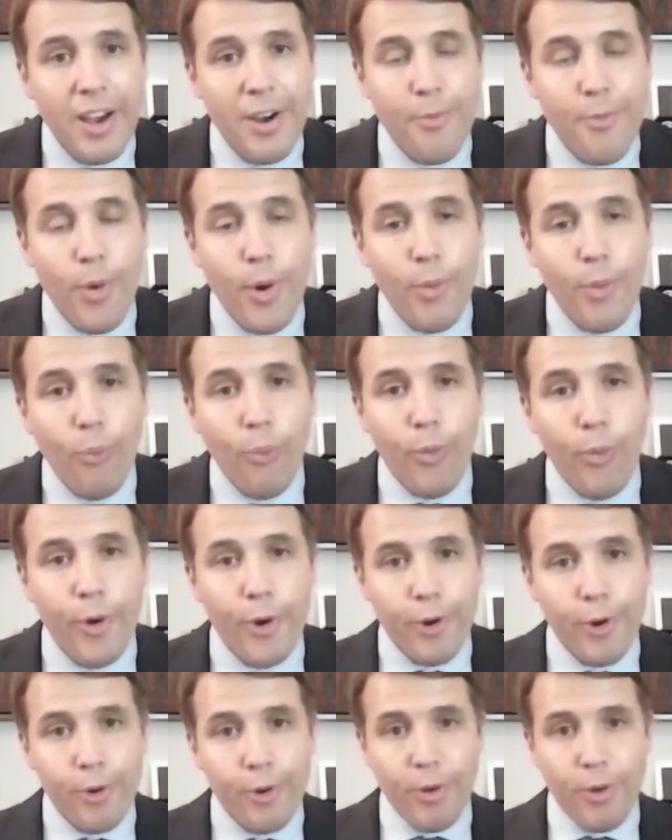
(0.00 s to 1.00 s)
What
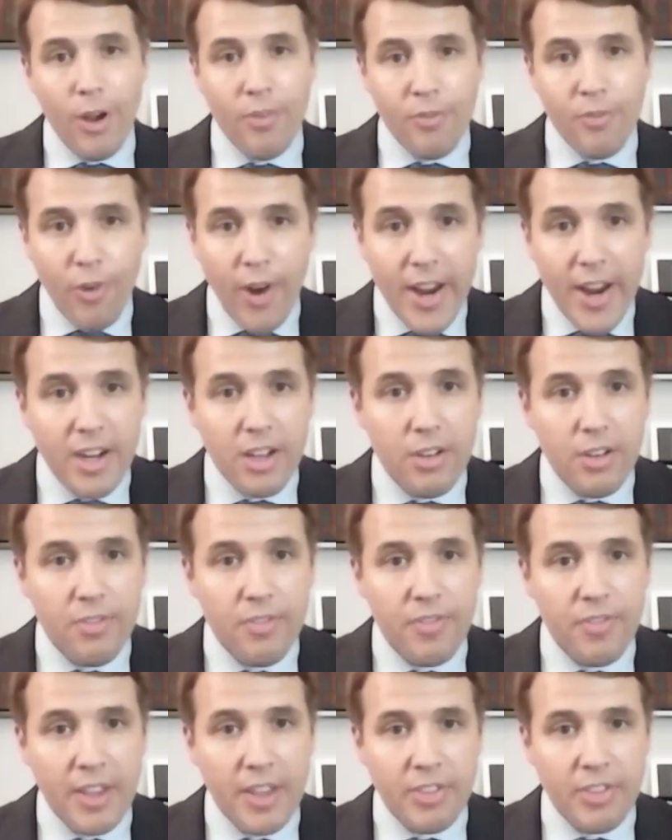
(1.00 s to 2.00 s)
we're afraid of
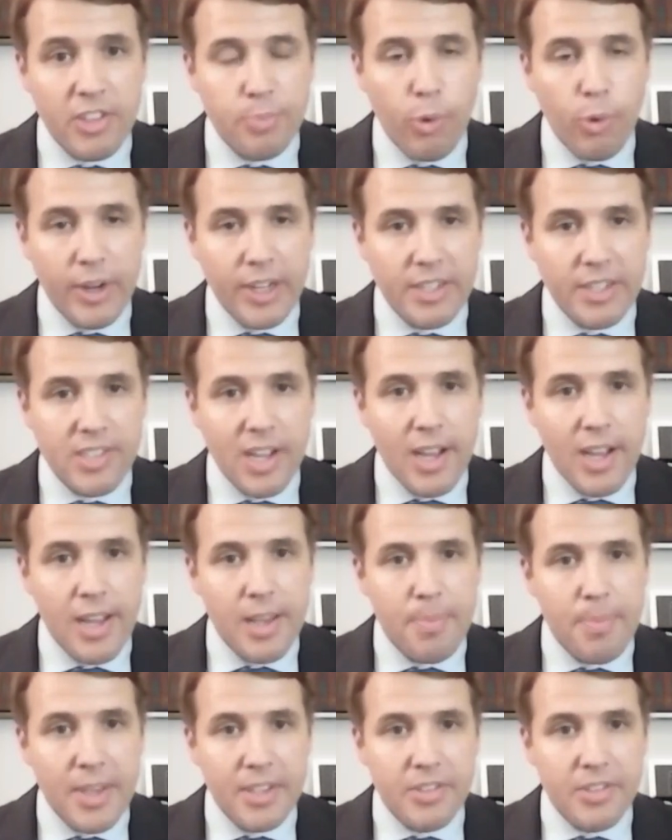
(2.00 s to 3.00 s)
at this point in
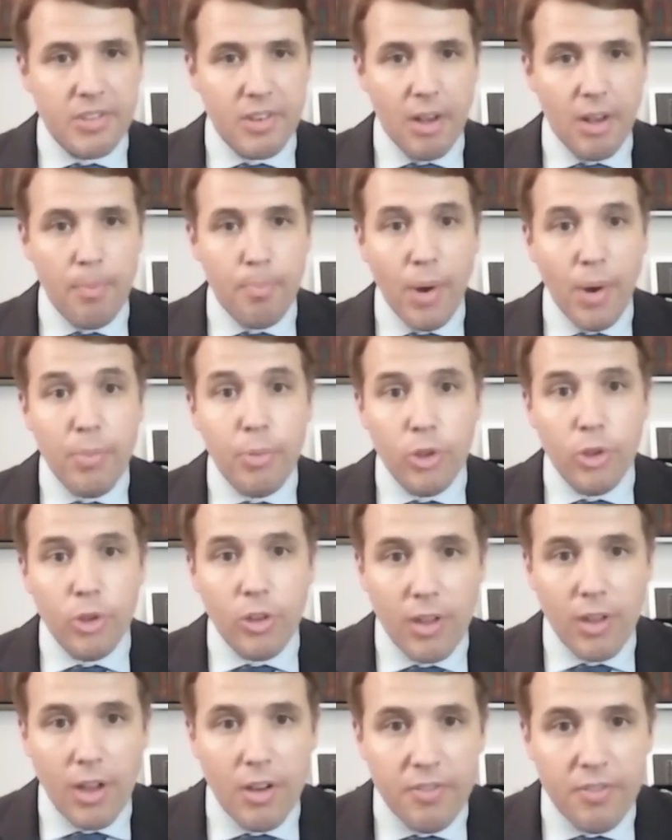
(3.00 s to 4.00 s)
time is a
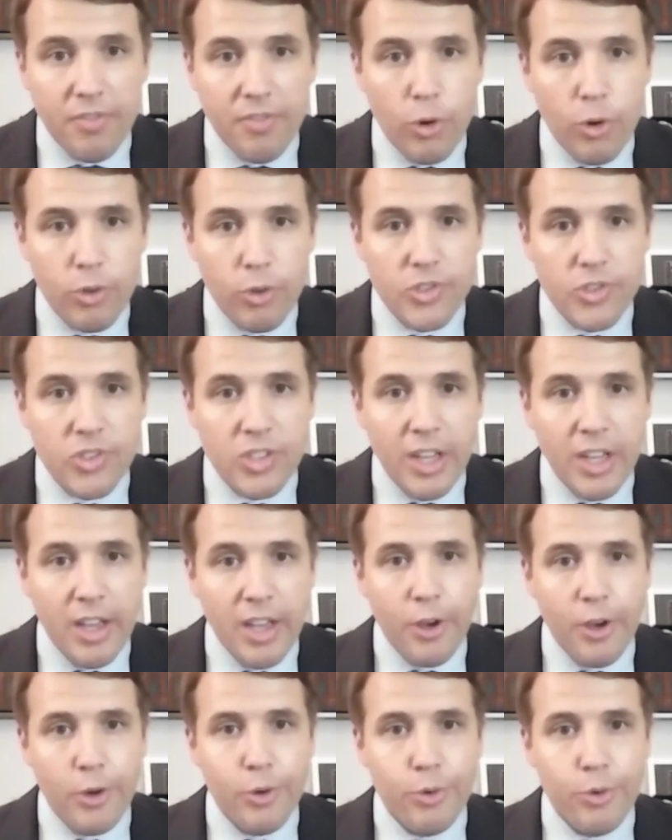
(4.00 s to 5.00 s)
bubble of folks
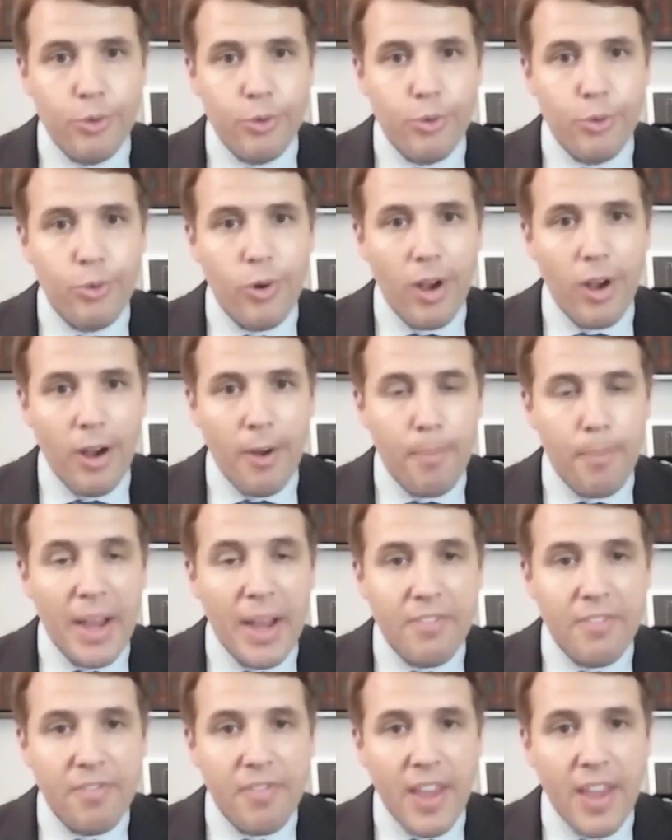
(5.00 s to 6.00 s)
who
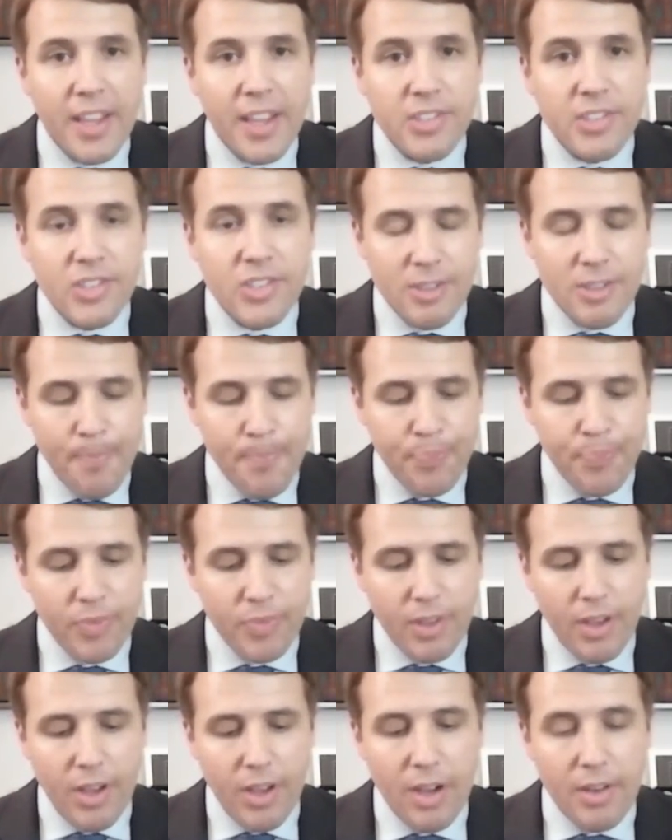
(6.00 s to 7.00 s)
might face
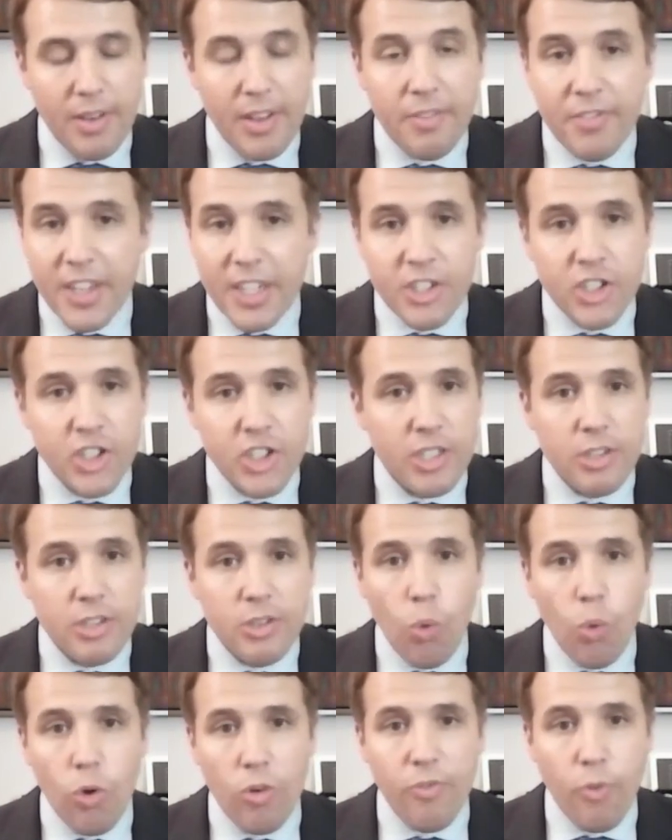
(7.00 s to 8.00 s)
eviction
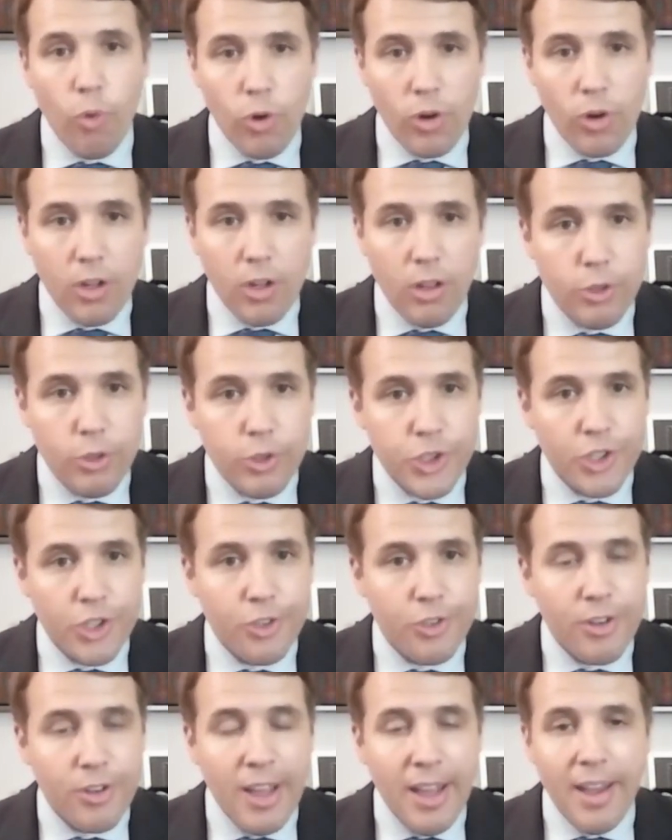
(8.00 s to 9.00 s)
or
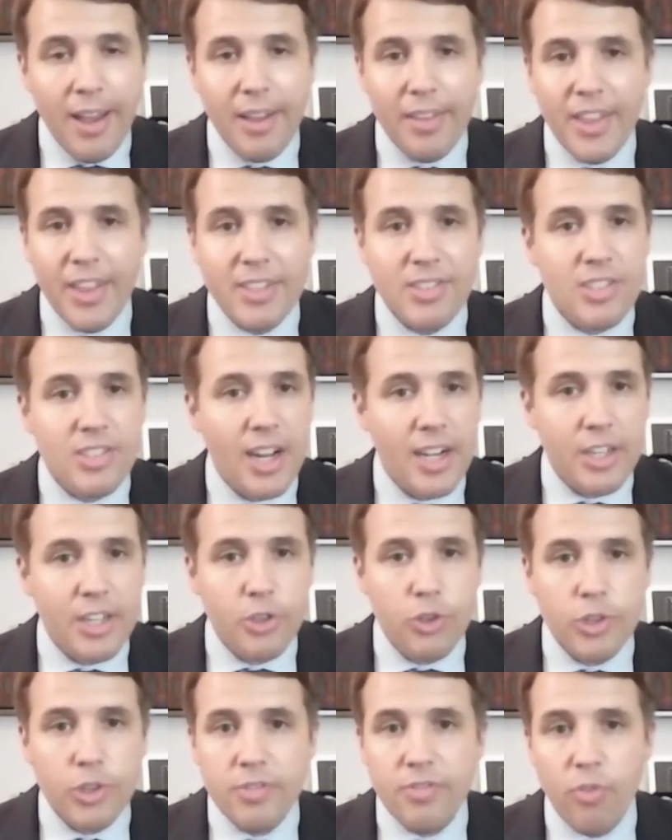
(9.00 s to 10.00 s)
foreclosure. That's not
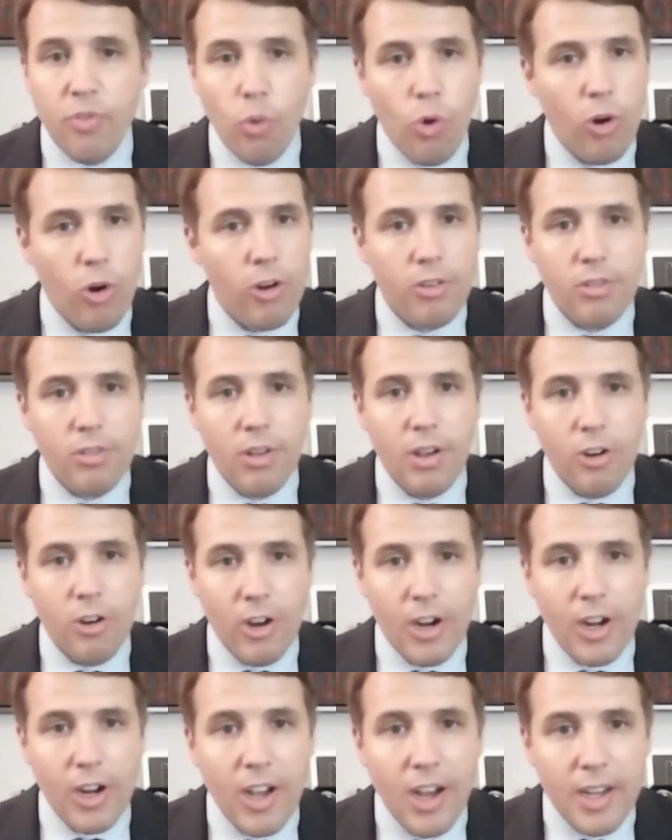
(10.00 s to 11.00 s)
good for our
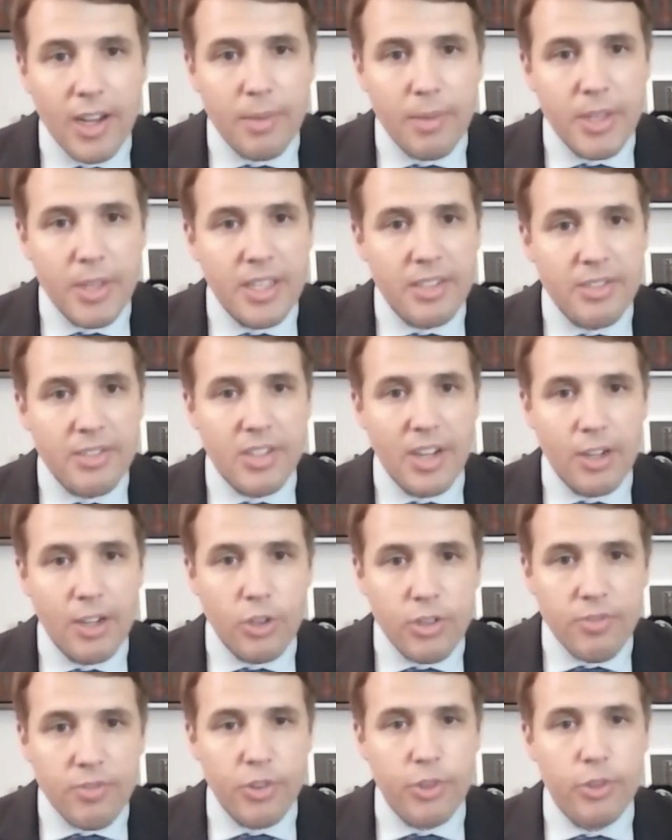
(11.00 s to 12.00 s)
economy. It's not
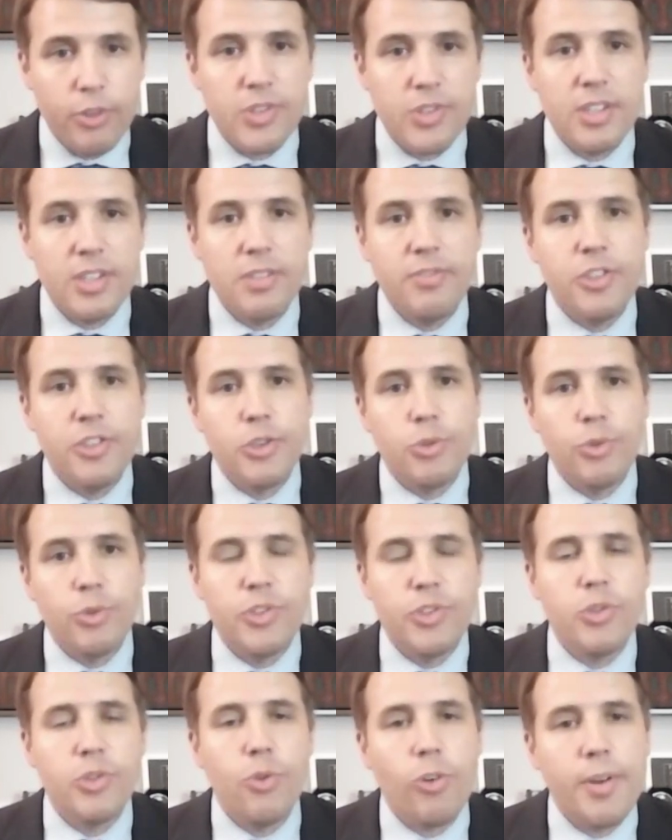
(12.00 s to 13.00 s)
good for those individuals
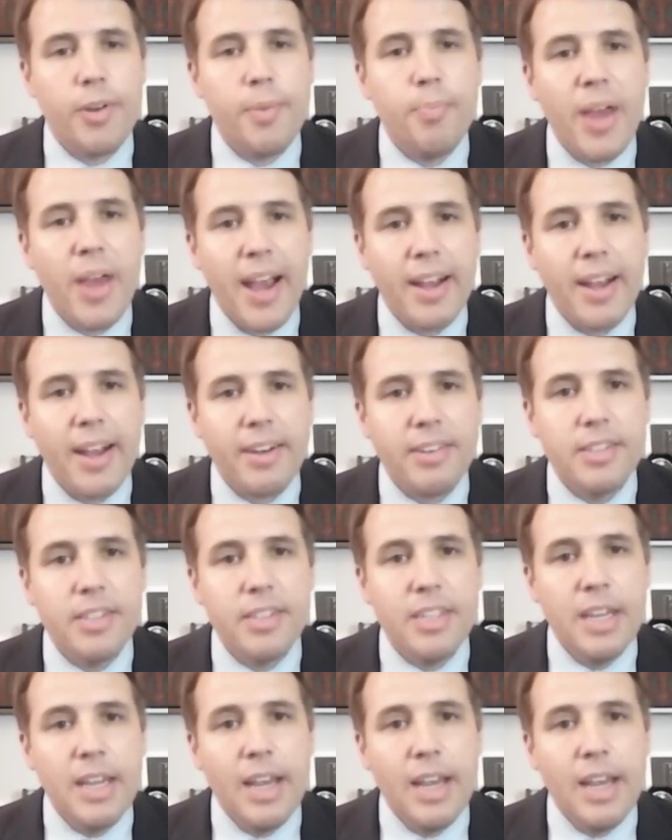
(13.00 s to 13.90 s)
who are impacted.